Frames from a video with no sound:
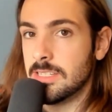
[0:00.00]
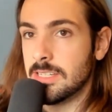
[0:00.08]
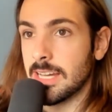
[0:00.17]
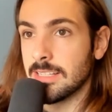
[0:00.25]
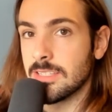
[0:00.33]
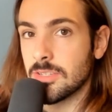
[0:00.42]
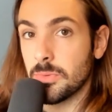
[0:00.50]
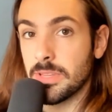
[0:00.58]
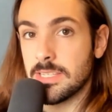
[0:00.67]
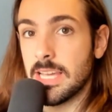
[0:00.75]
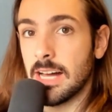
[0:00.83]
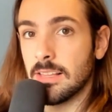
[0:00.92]
dense
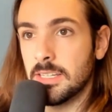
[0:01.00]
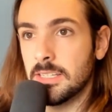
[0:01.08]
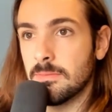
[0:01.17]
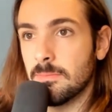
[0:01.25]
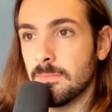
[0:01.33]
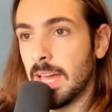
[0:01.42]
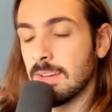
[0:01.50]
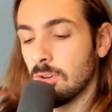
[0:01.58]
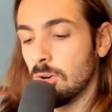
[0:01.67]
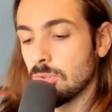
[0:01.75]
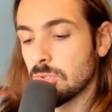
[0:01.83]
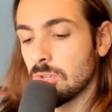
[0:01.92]
with talent and
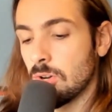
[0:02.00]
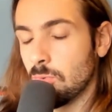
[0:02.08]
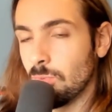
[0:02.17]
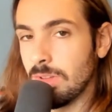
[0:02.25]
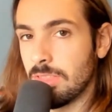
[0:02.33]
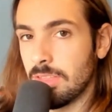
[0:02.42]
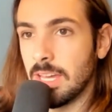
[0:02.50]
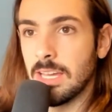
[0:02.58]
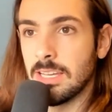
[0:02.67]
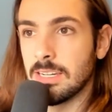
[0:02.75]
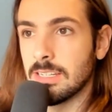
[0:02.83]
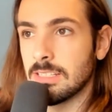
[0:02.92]
also
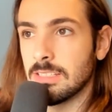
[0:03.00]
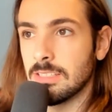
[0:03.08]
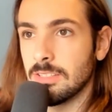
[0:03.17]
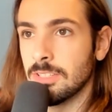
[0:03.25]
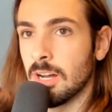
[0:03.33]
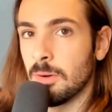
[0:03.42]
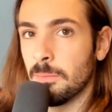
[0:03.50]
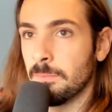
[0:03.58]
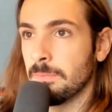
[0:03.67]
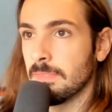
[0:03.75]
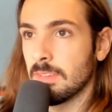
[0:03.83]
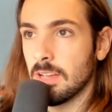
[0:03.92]
within, you know,
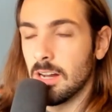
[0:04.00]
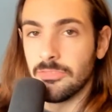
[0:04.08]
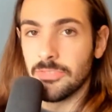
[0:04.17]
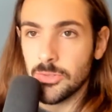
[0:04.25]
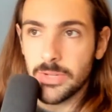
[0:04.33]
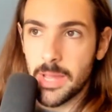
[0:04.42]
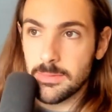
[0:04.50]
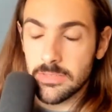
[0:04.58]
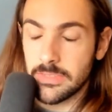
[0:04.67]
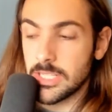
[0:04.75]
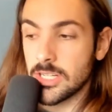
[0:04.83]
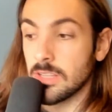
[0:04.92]
a few games
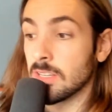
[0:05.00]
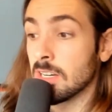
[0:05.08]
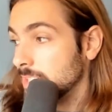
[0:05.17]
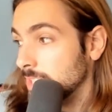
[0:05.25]
of each other.